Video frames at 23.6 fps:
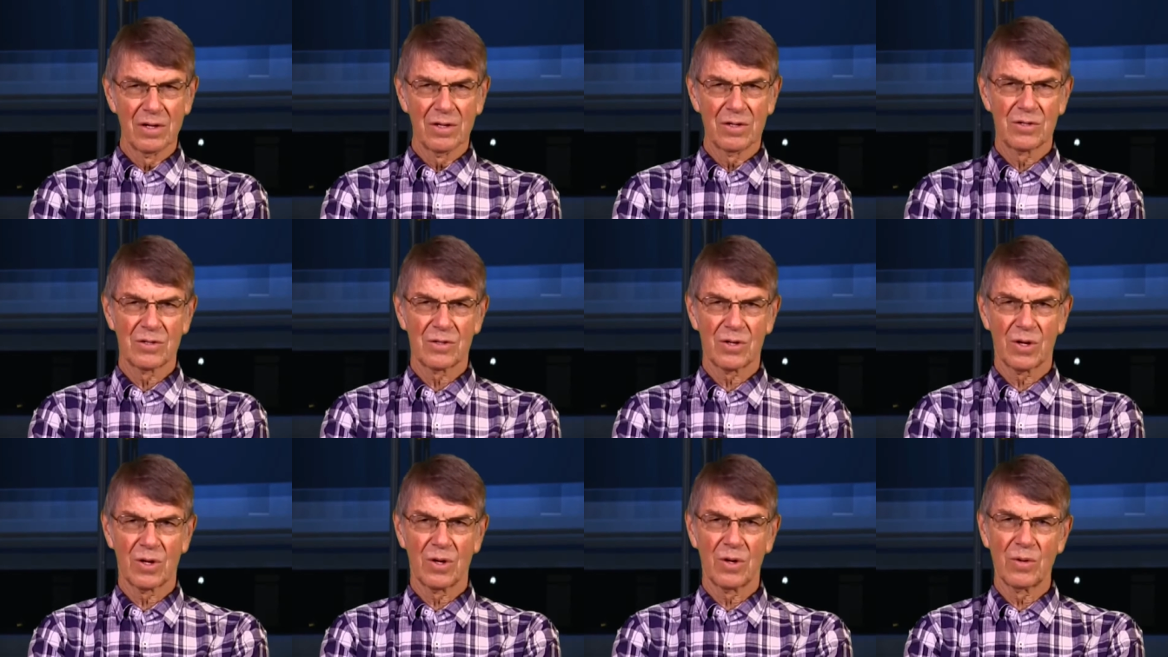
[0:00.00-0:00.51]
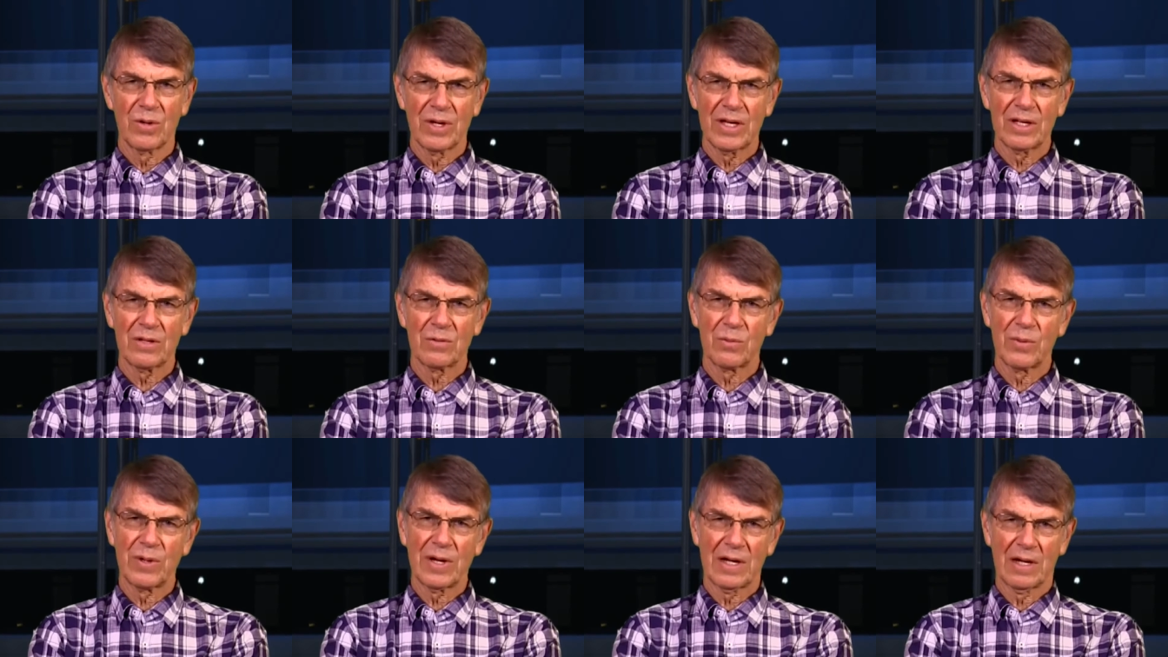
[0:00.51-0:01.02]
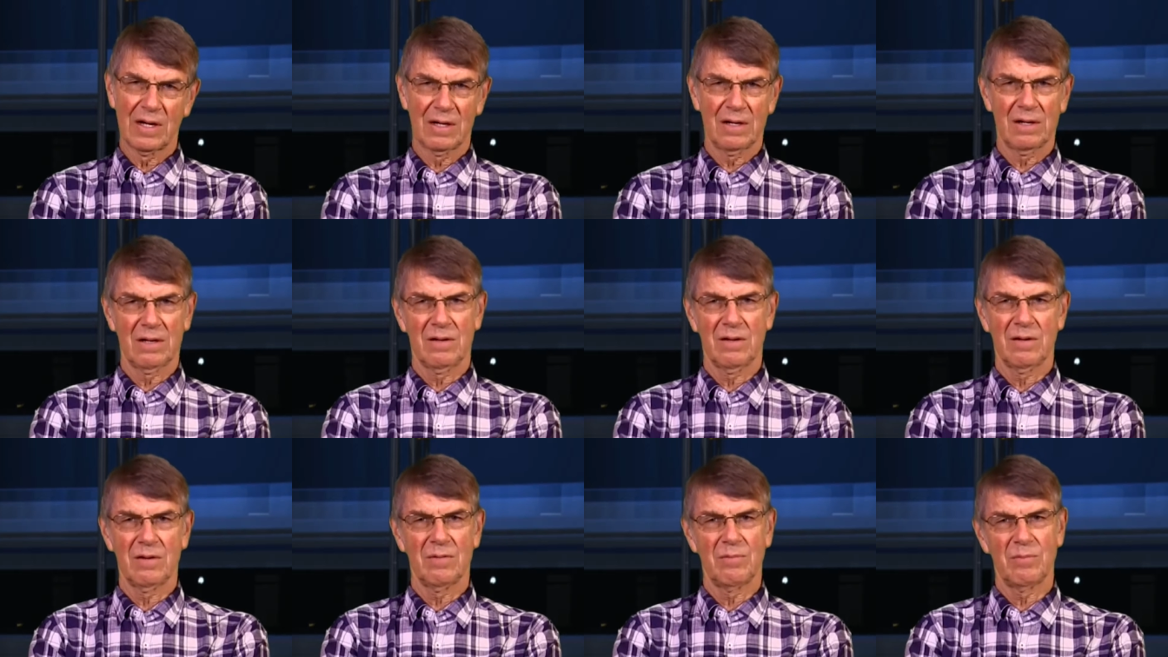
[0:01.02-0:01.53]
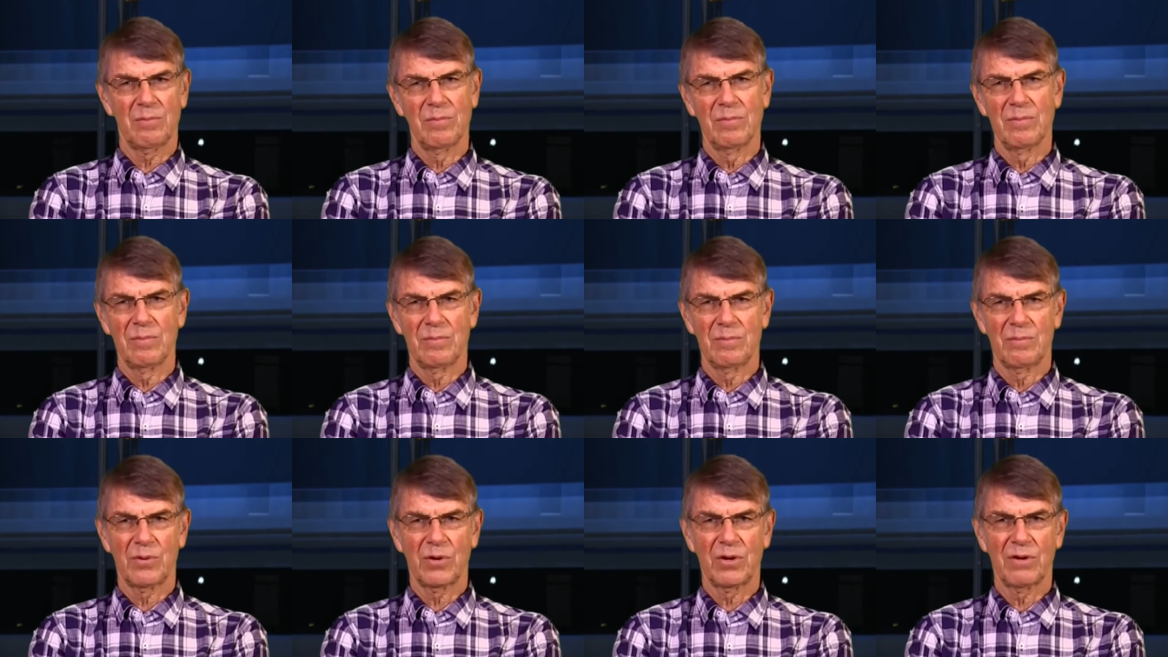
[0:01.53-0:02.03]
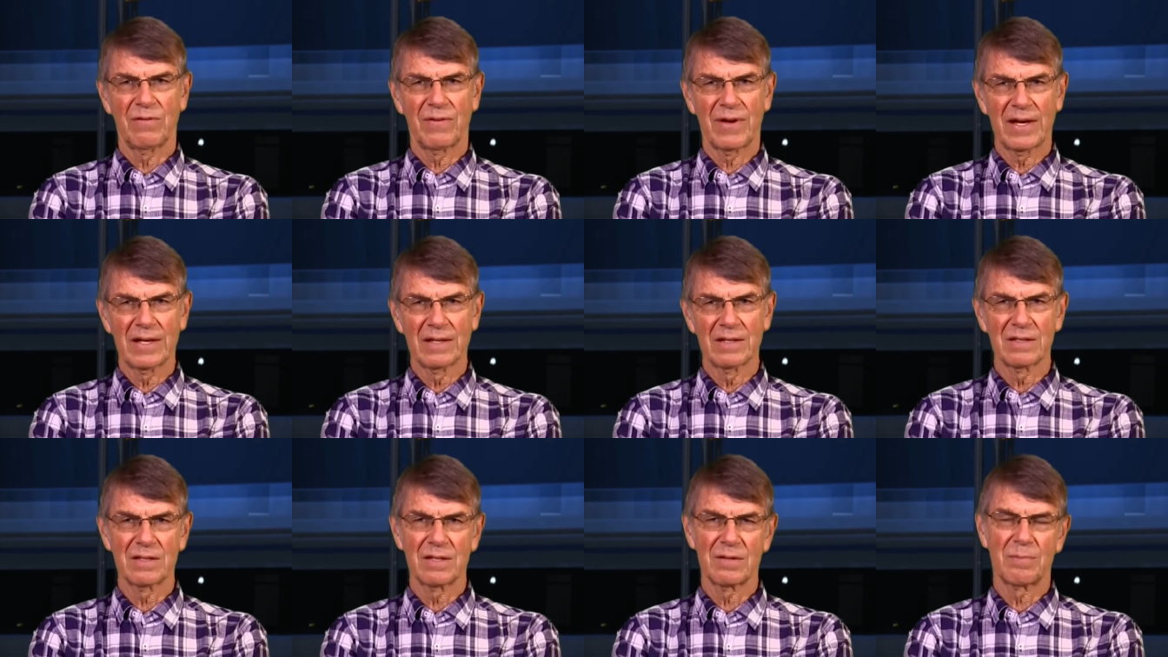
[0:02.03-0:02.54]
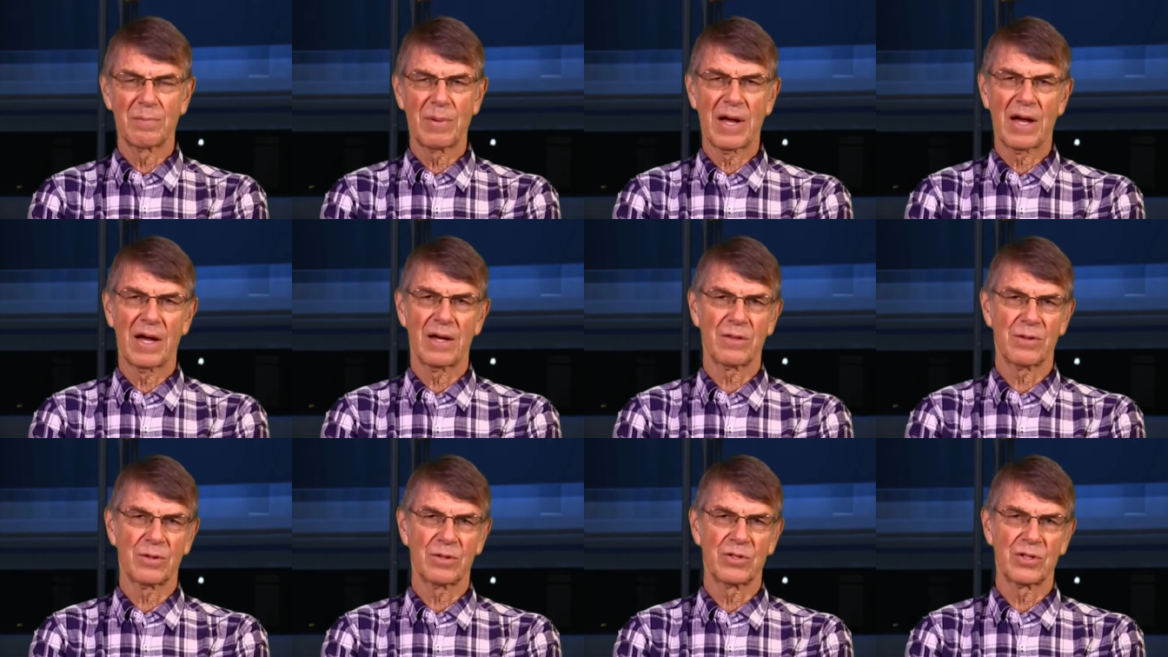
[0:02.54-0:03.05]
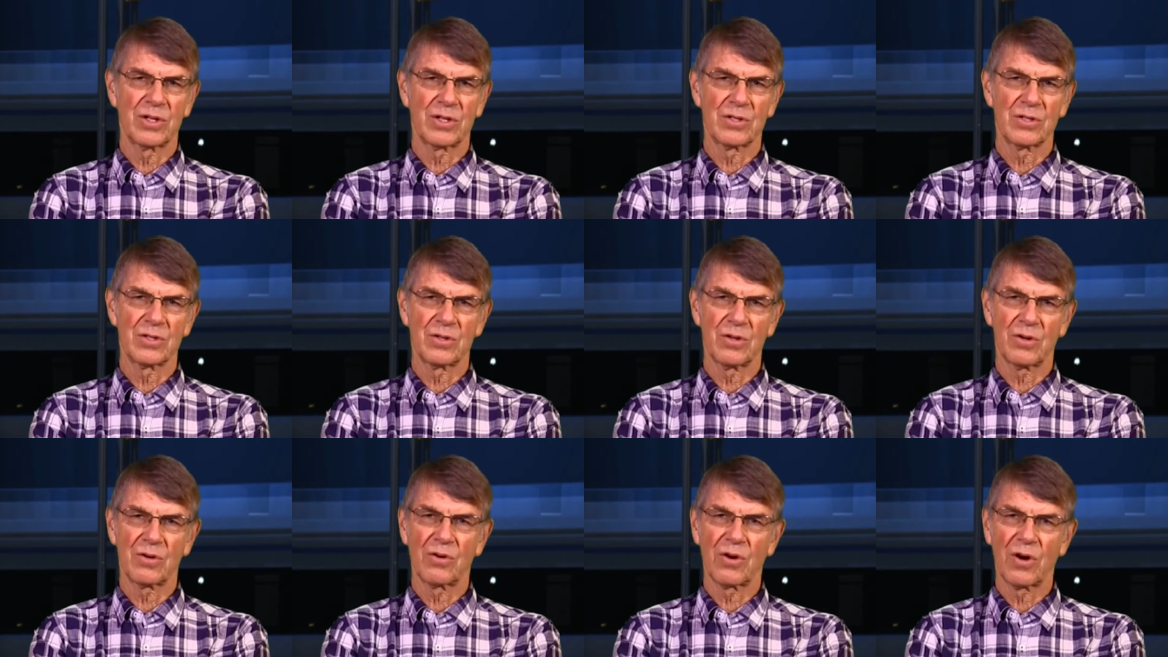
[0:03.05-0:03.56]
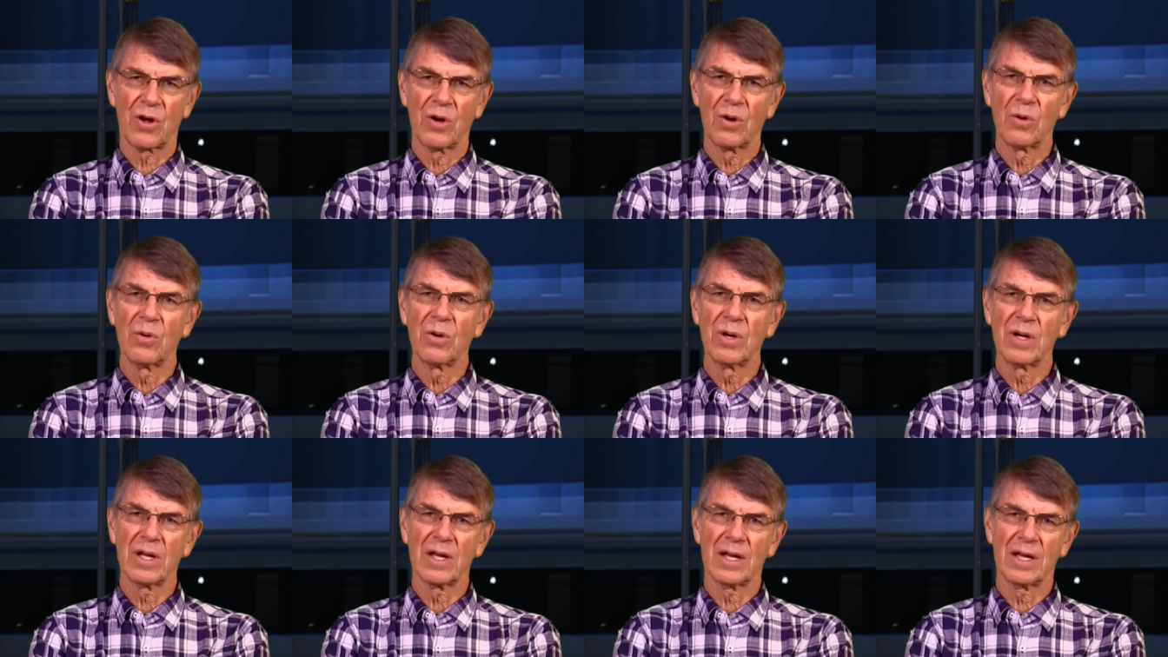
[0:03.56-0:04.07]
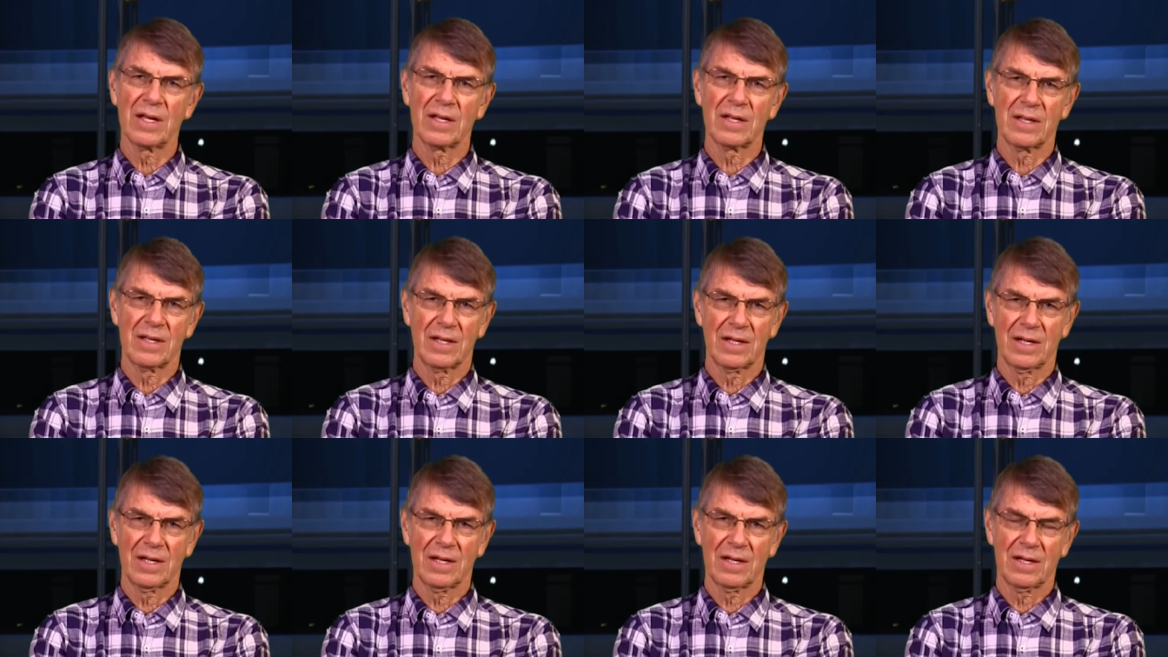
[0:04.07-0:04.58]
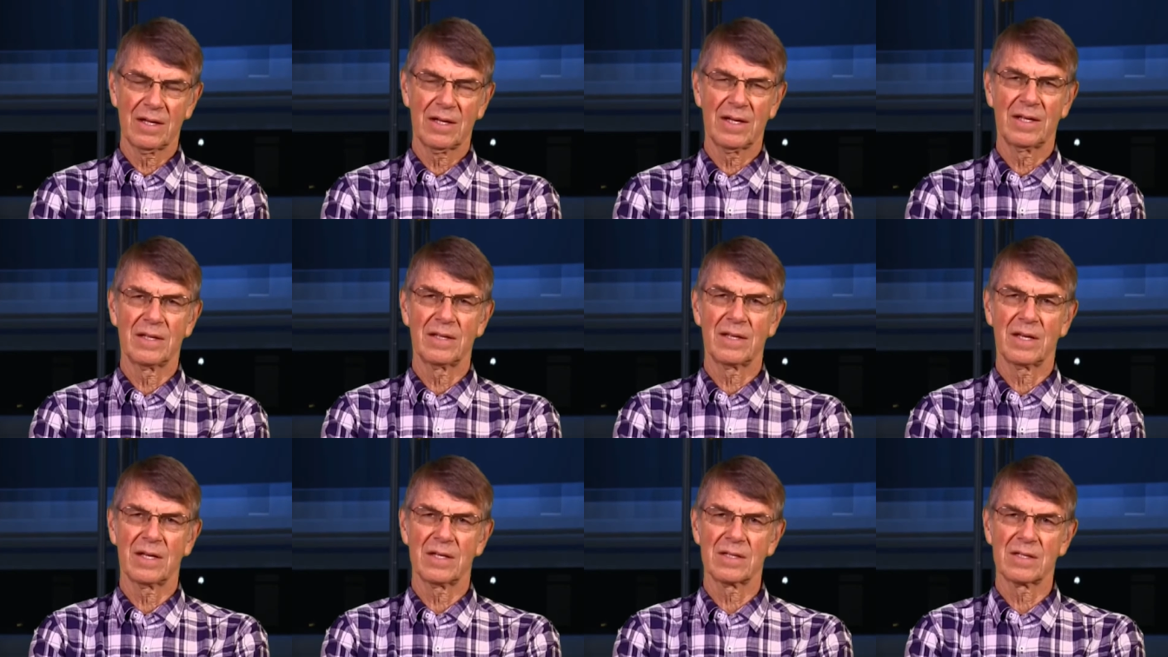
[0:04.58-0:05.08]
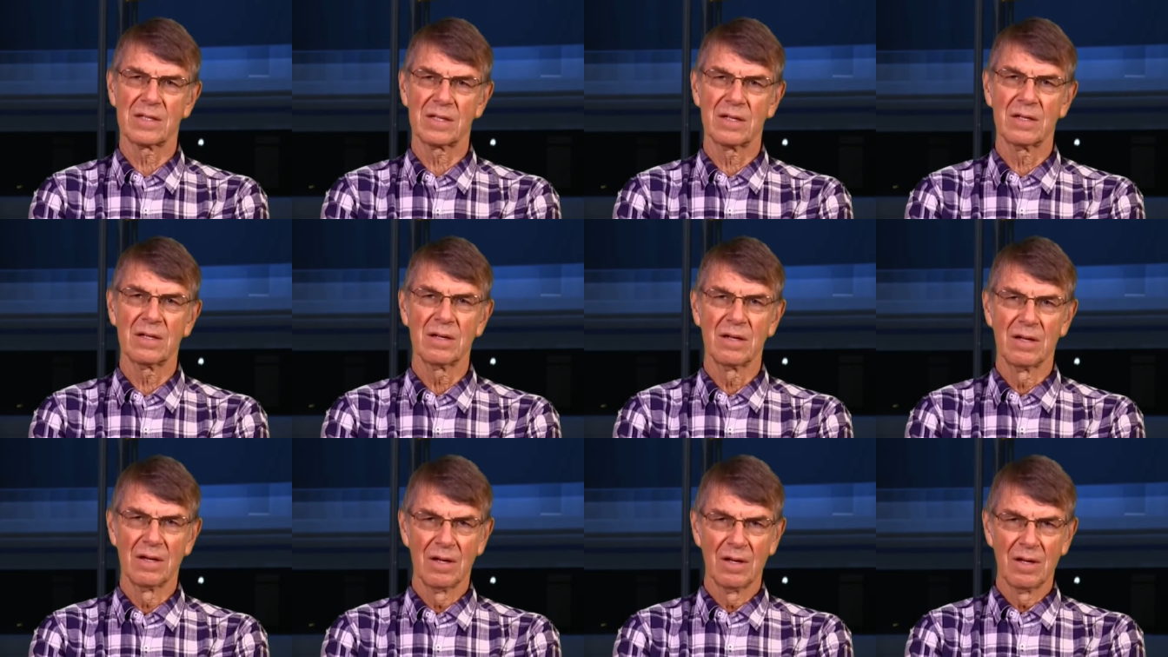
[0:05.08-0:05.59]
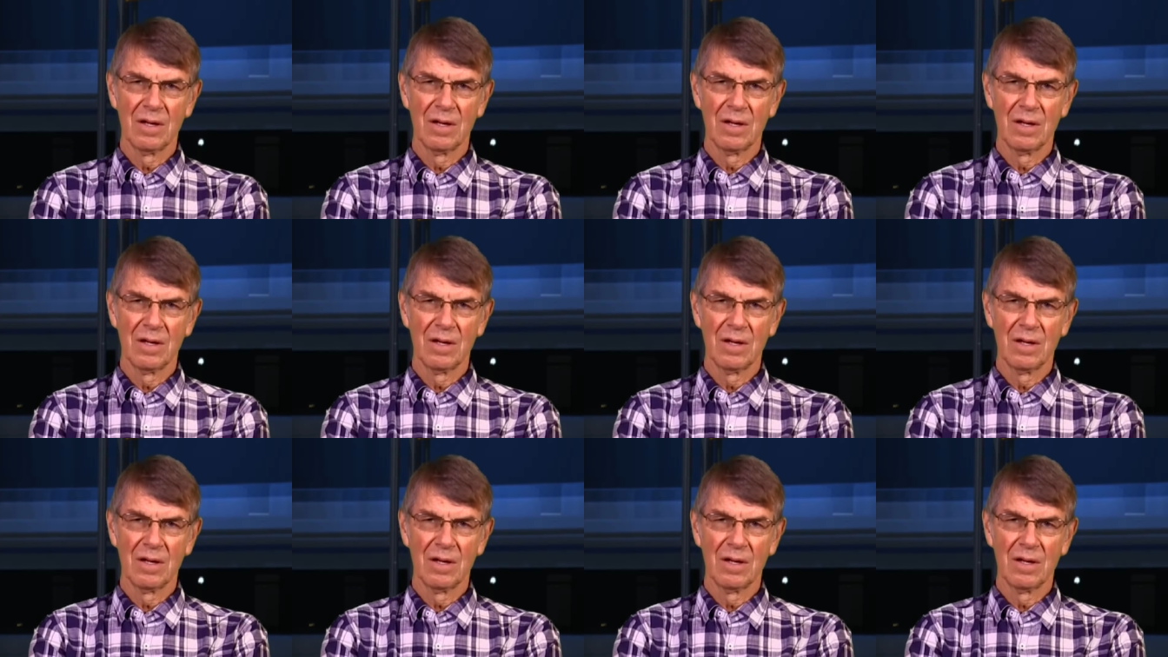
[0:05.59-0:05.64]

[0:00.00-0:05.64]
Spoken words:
So it will prevent pathogens to grow in the intestine,